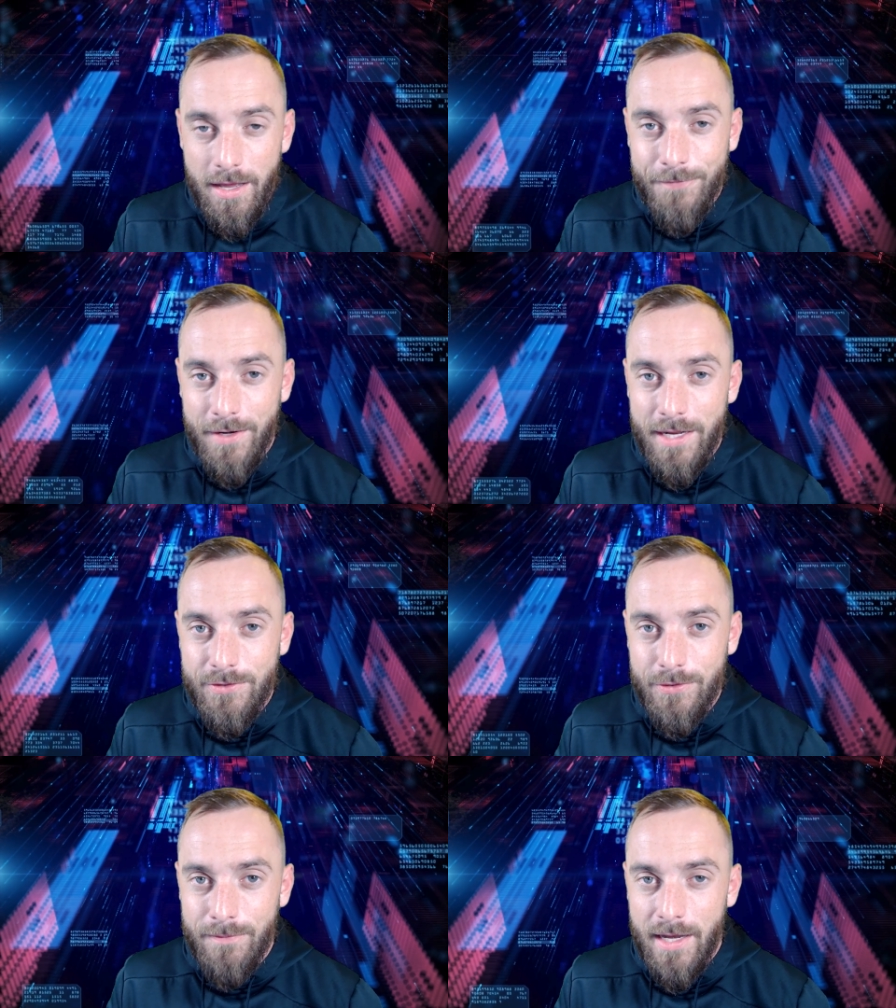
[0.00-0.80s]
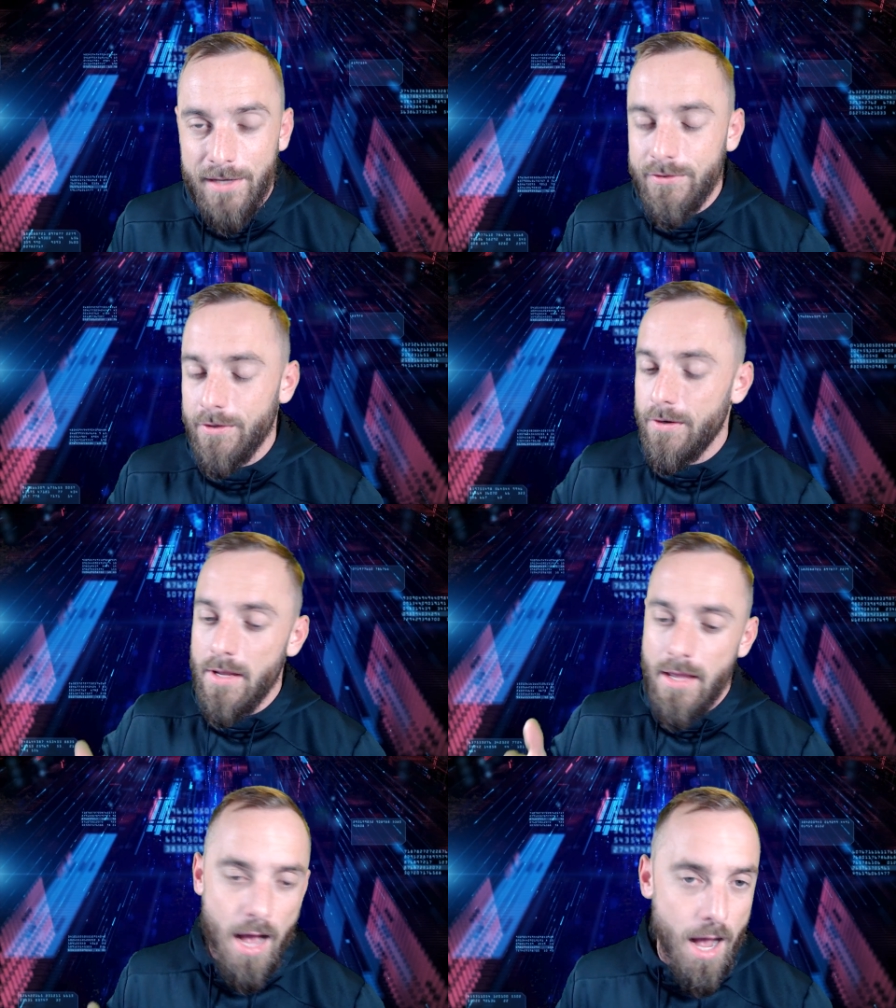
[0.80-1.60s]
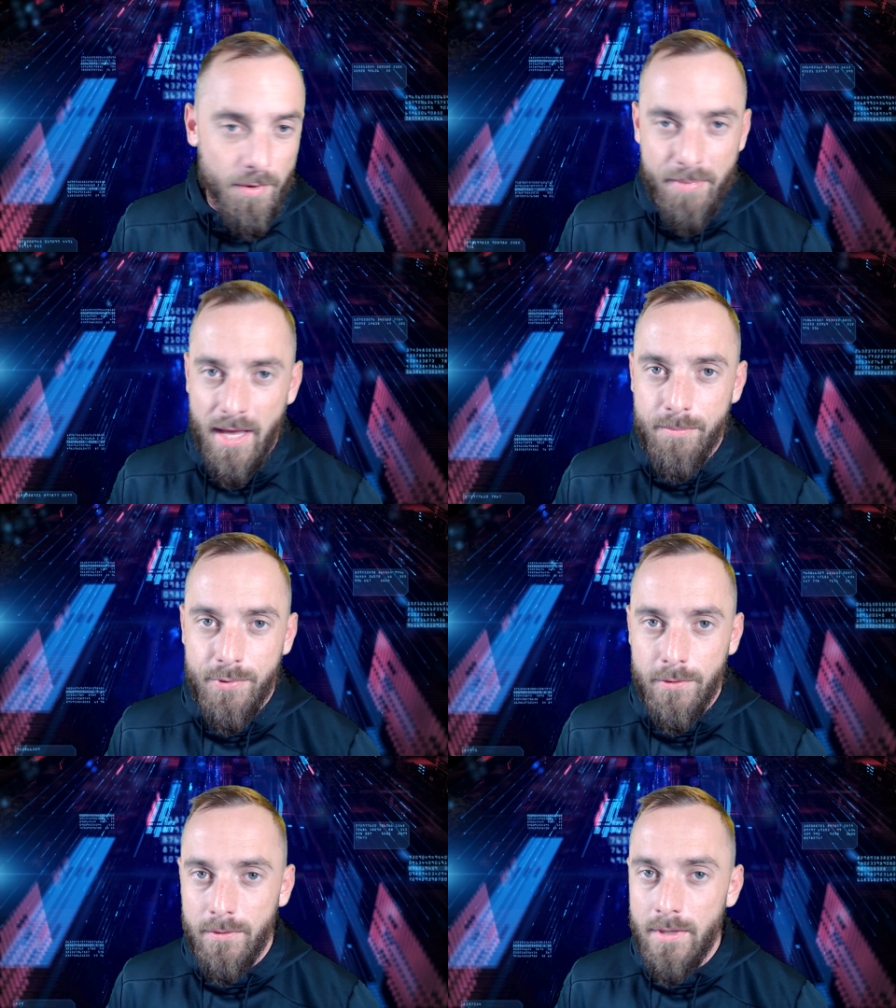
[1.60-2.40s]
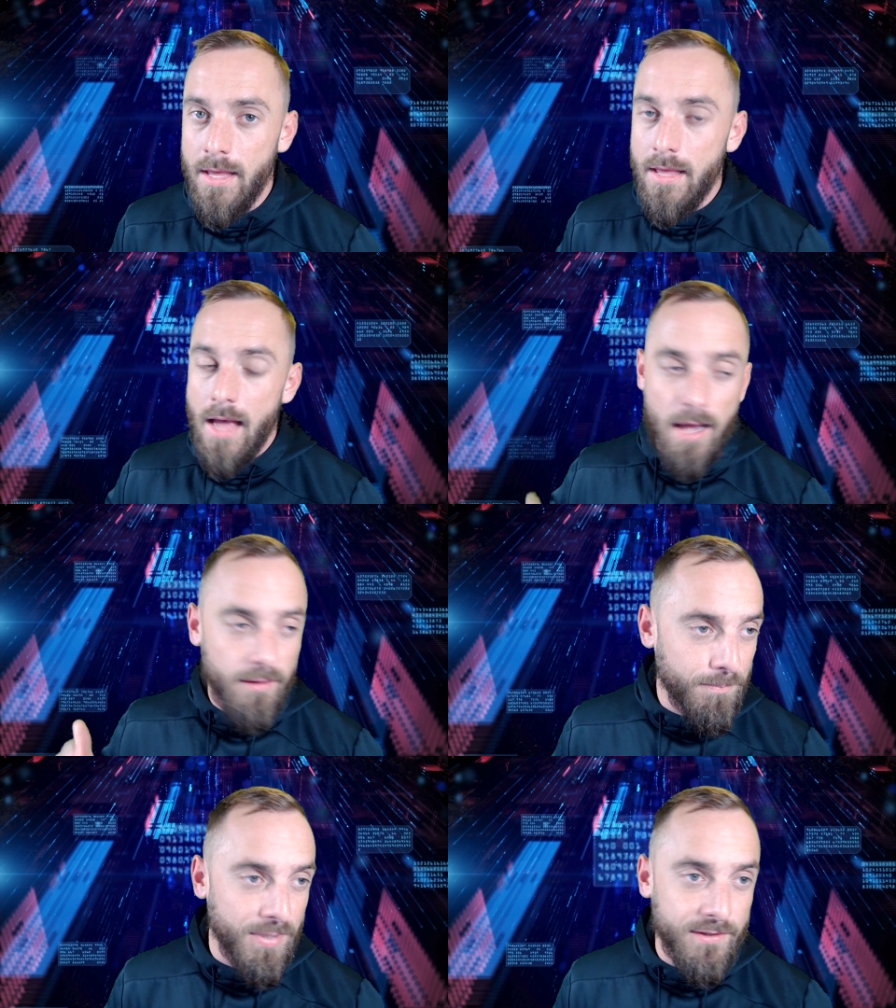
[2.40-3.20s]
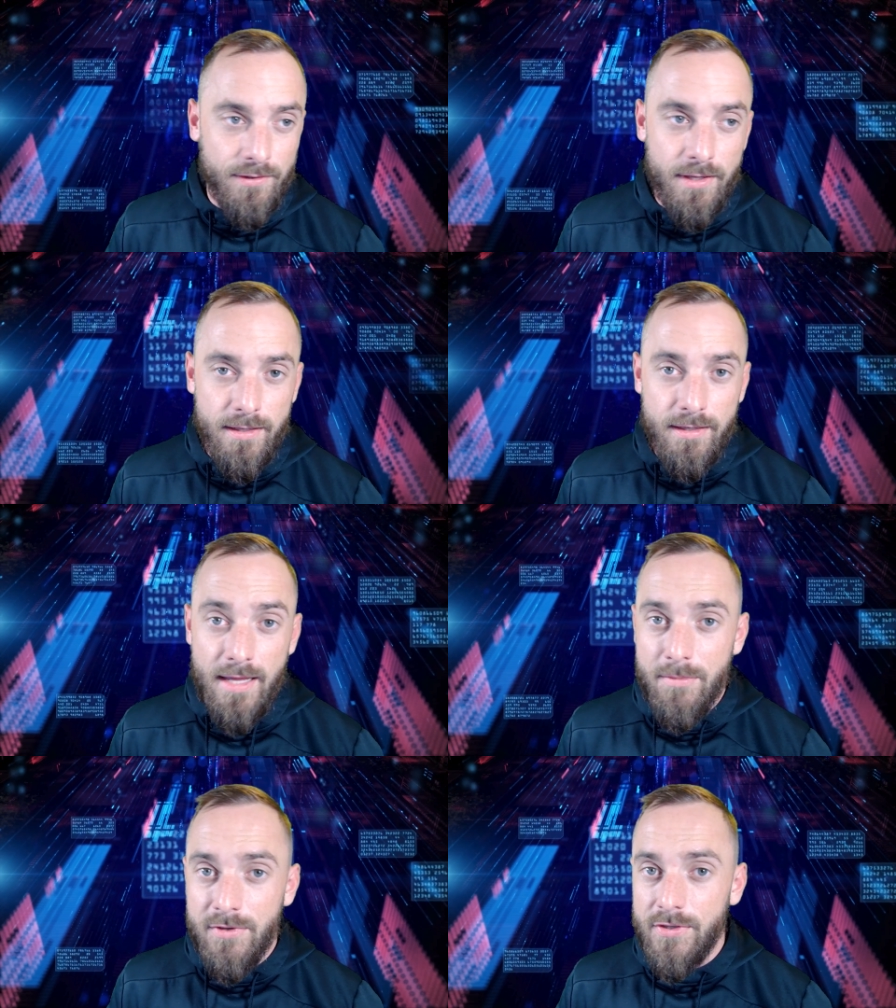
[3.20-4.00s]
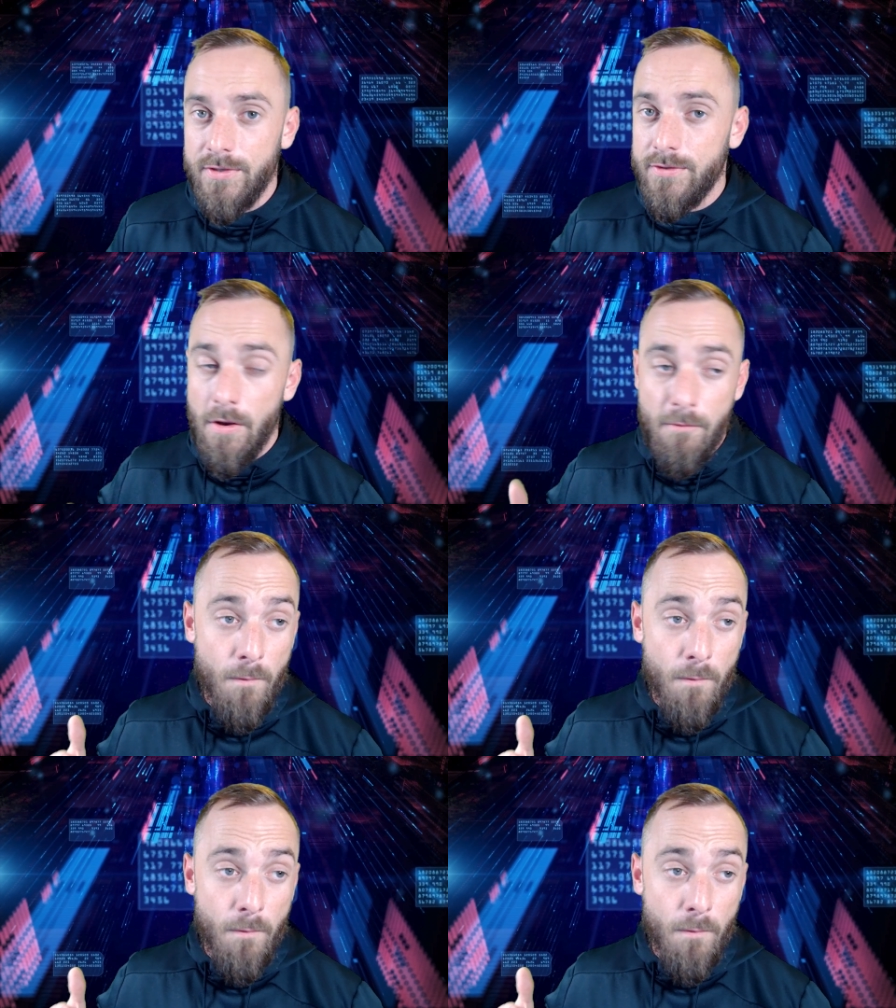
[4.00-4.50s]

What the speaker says: a financial advisor. I'm a baboon. I like pixelated images of